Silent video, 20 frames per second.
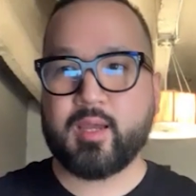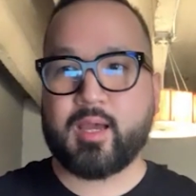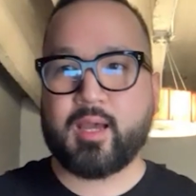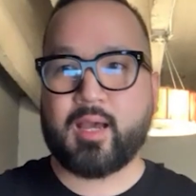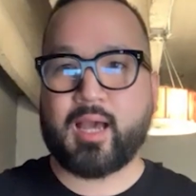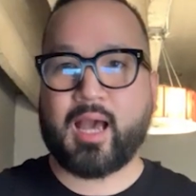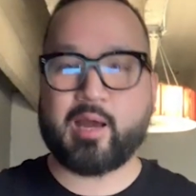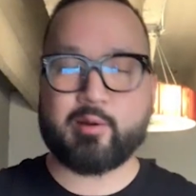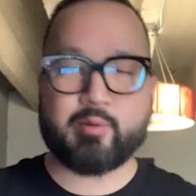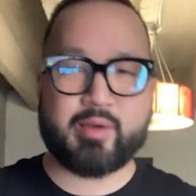
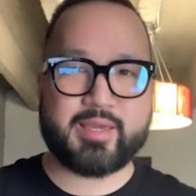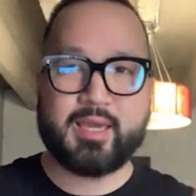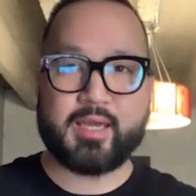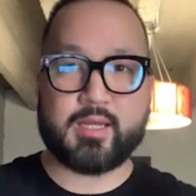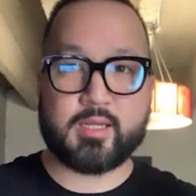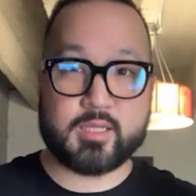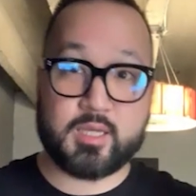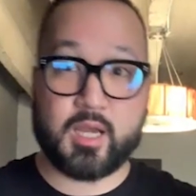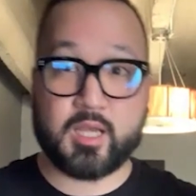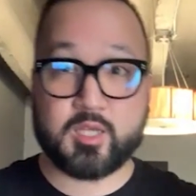how do I get
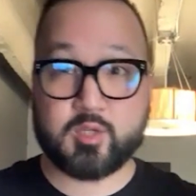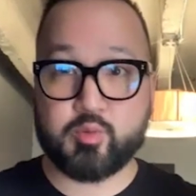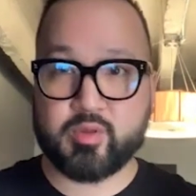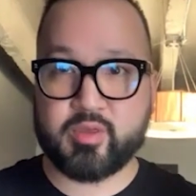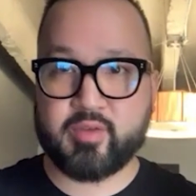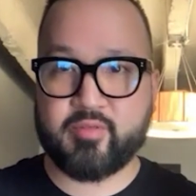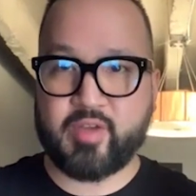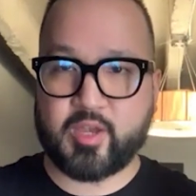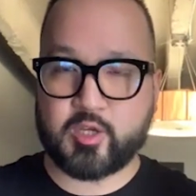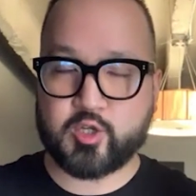in touch with a
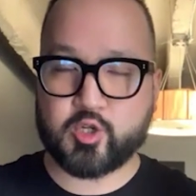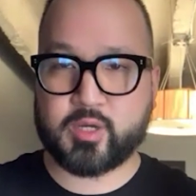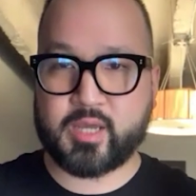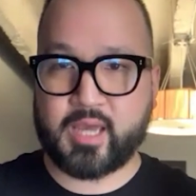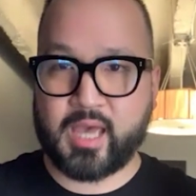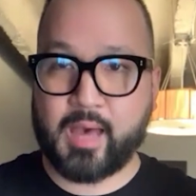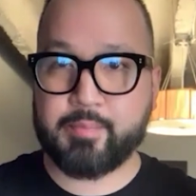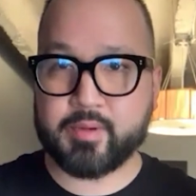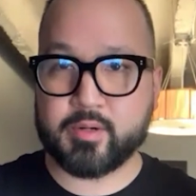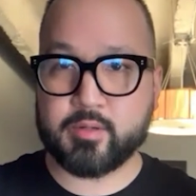venture
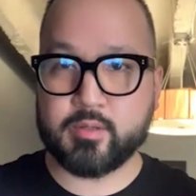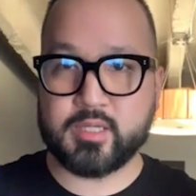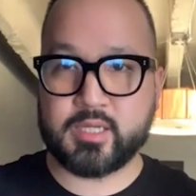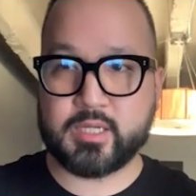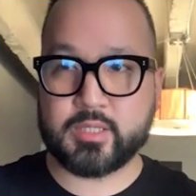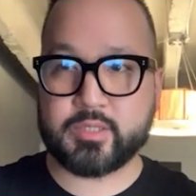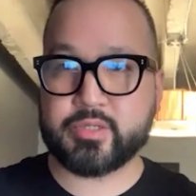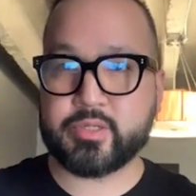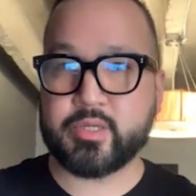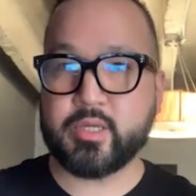
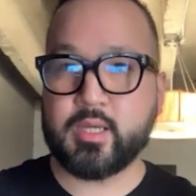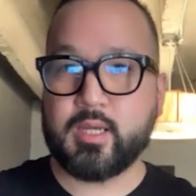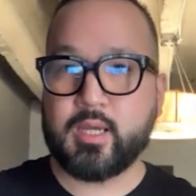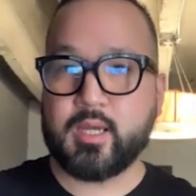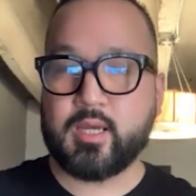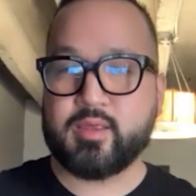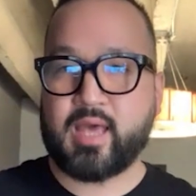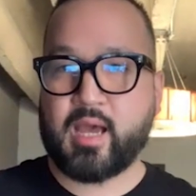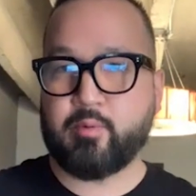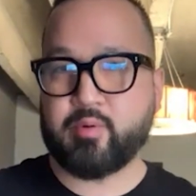capitalist
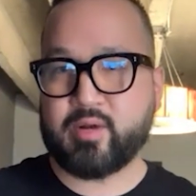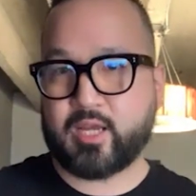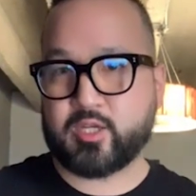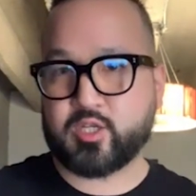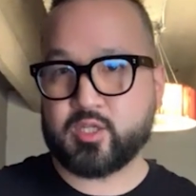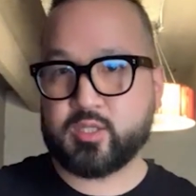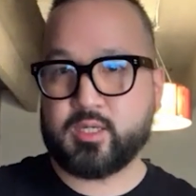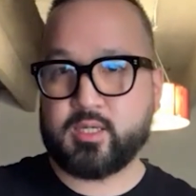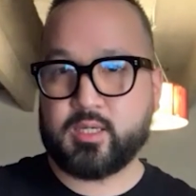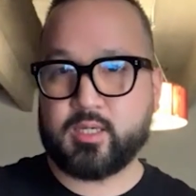that would
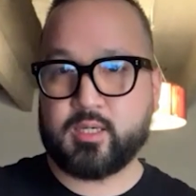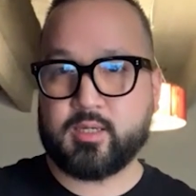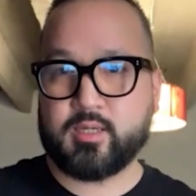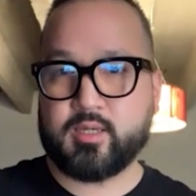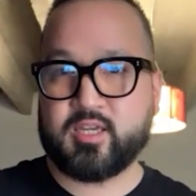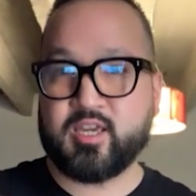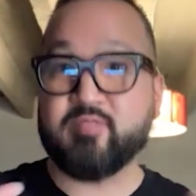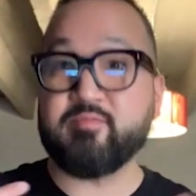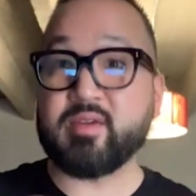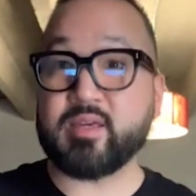actually
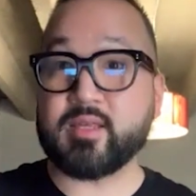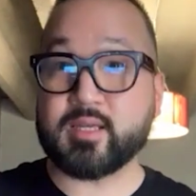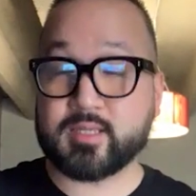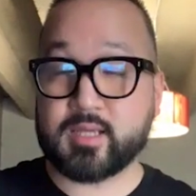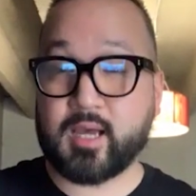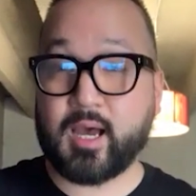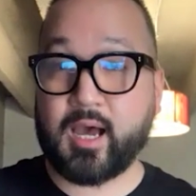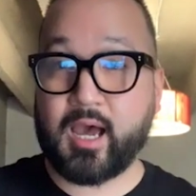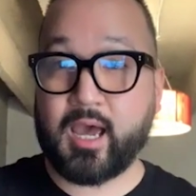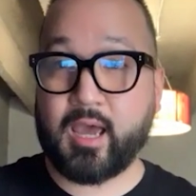give me the
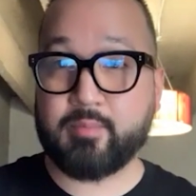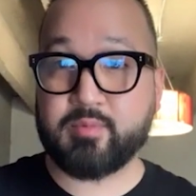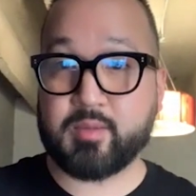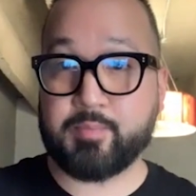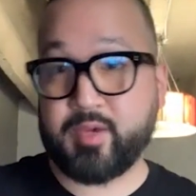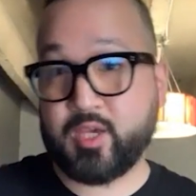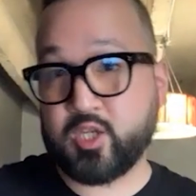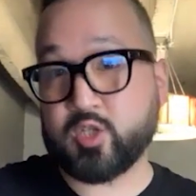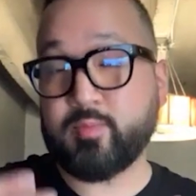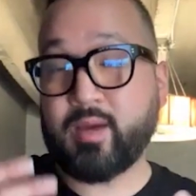time to
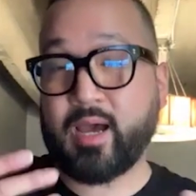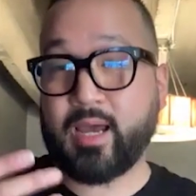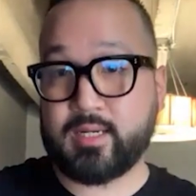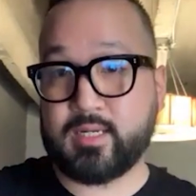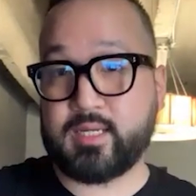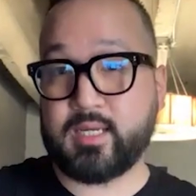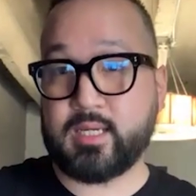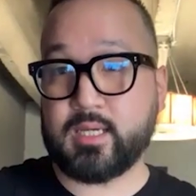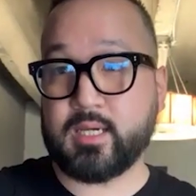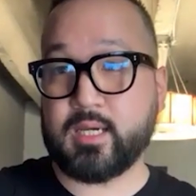pitch my
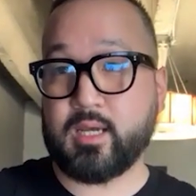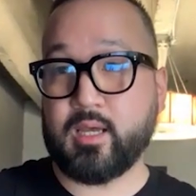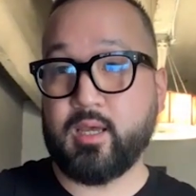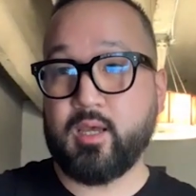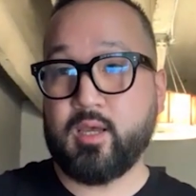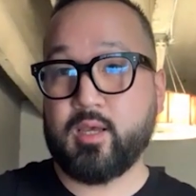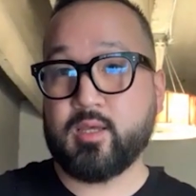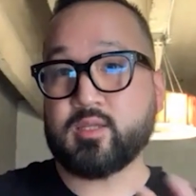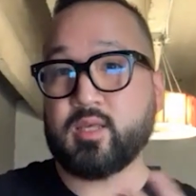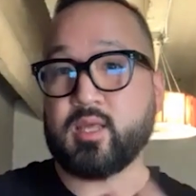idea
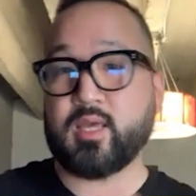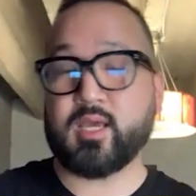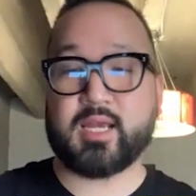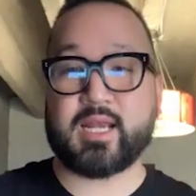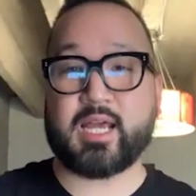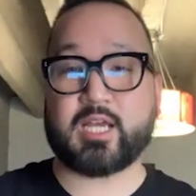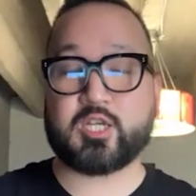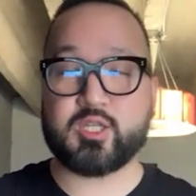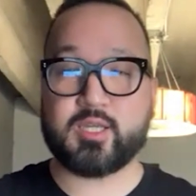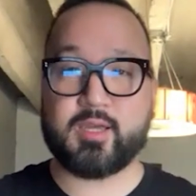so they can
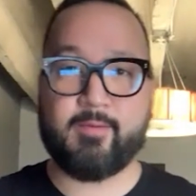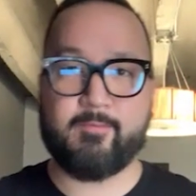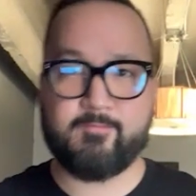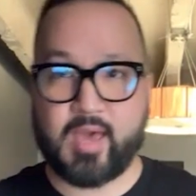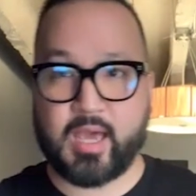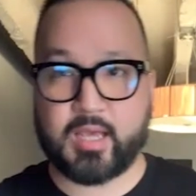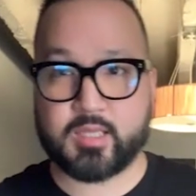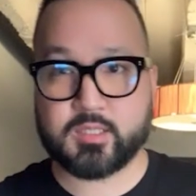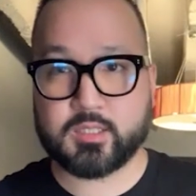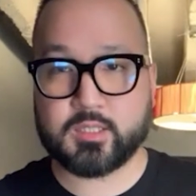actually
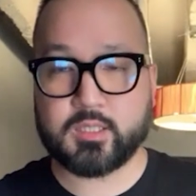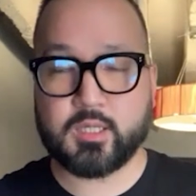invest?